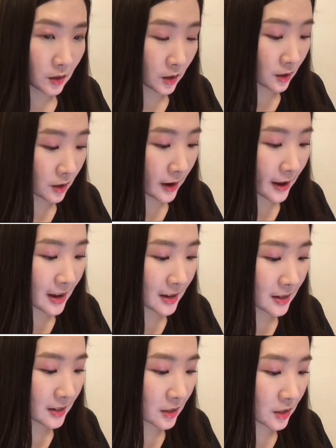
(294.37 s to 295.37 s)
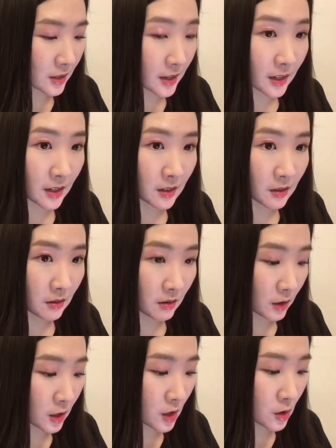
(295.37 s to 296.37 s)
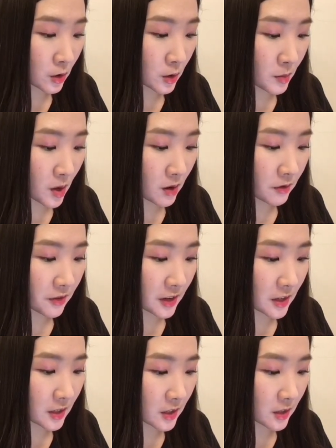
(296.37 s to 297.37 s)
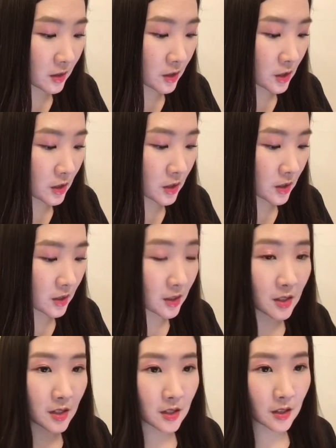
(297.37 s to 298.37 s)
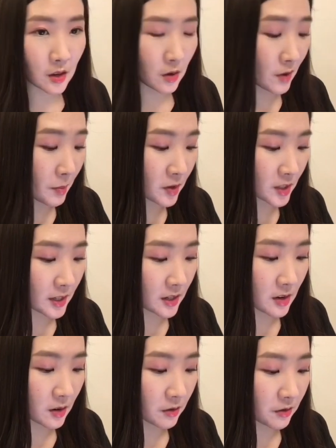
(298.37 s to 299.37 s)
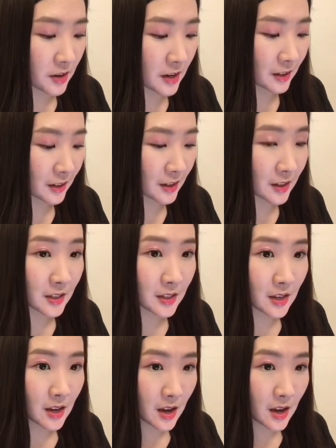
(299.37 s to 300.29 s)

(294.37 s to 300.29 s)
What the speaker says: her hand. It's like in a closed ball fist. And this is representing her fingers.